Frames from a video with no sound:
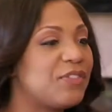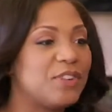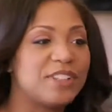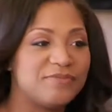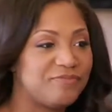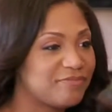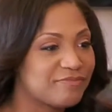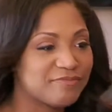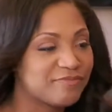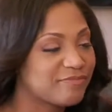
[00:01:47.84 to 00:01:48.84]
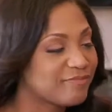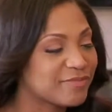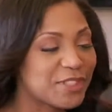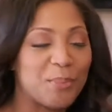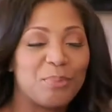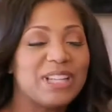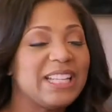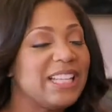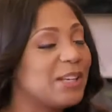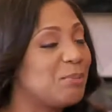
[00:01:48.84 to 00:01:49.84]
different
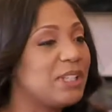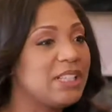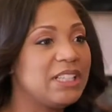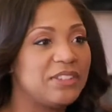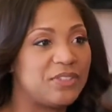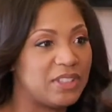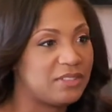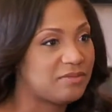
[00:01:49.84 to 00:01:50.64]
completely, completely different.